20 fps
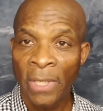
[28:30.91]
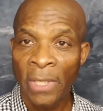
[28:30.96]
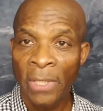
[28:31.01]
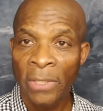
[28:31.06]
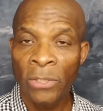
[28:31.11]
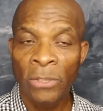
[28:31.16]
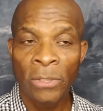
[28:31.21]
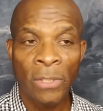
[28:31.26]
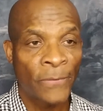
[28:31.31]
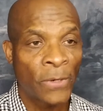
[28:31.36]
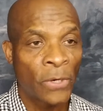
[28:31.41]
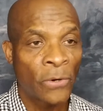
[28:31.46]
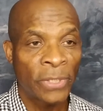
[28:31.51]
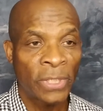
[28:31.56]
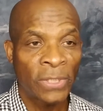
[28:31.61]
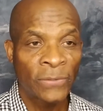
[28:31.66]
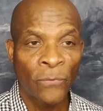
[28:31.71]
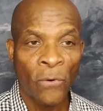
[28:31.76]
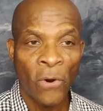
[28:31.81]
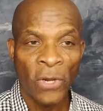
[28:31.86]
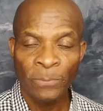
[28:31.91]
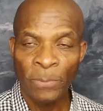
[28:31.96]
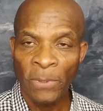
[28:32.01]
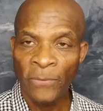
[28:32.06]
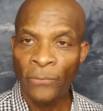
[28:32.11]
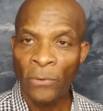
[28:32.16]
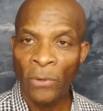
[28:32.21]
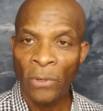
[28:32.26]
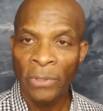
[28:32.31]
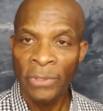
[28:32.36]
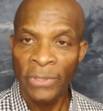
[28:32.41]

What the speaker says: You never heard his voice before.